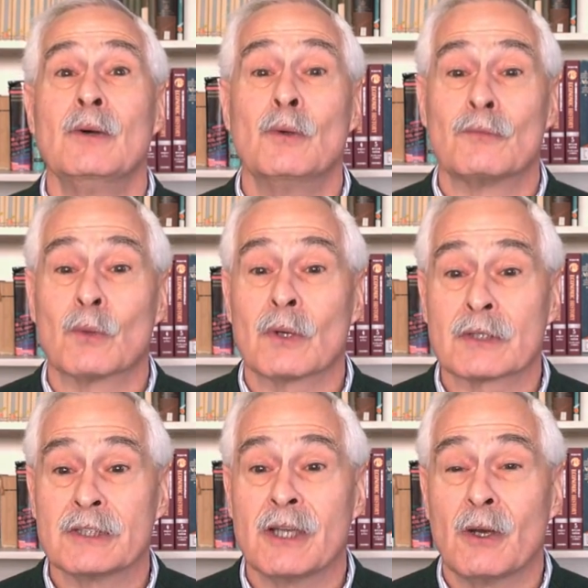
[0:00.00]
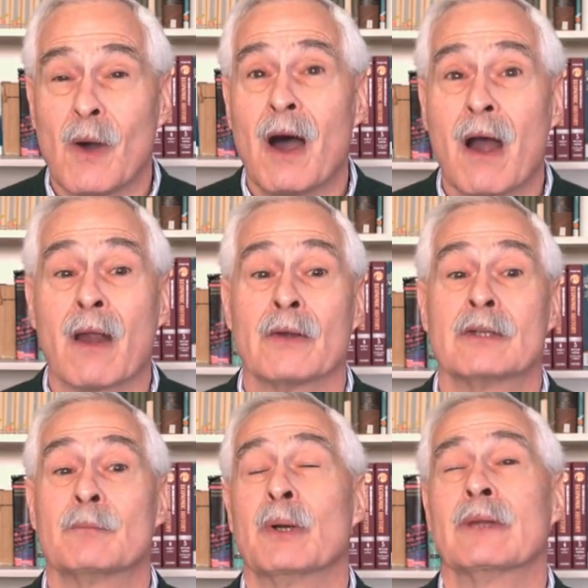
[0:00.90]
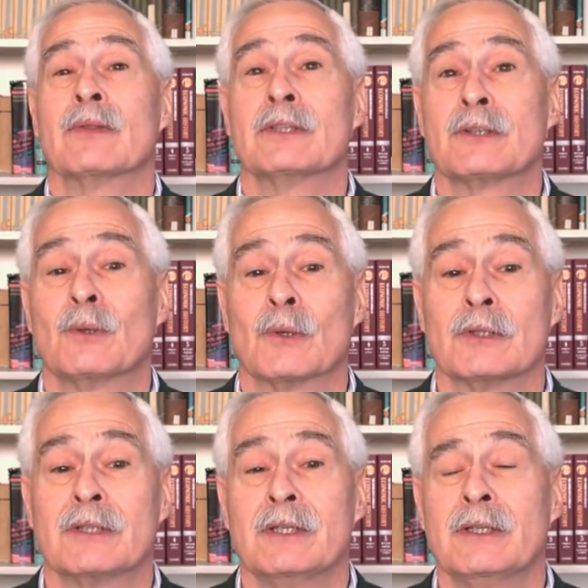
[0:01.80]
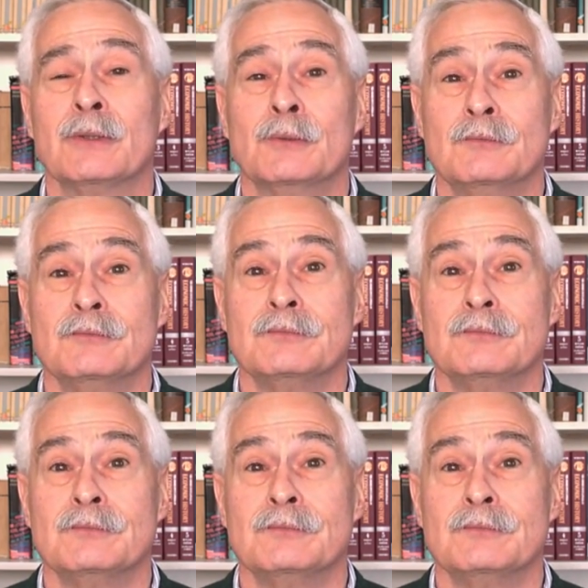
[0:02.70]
who have worked so hard to bring this course to you.